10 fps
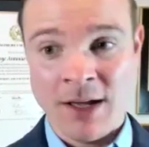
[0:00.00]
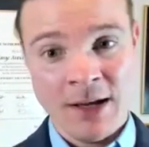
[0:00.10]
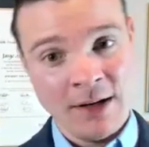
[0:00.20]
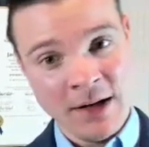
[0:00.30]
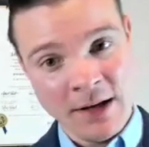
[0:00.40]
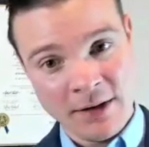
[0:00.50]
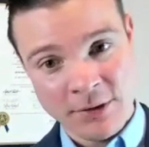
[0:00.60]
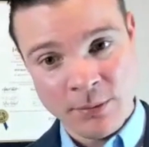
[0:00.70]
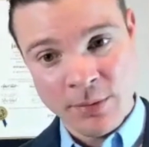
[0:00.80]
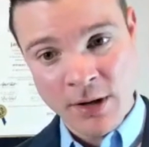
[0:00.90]
needed
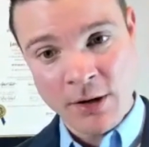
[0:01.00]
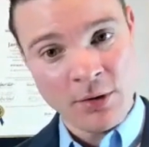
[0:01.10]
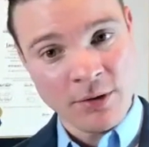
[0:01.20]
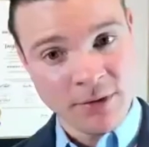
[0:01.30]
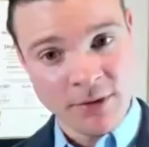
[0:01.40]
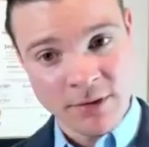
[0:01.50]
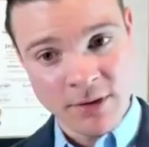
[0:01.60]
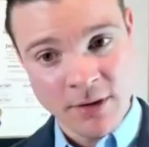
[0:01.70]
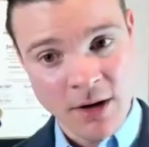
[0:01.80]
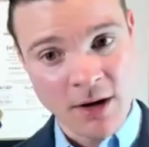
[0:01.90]
to be a US citizen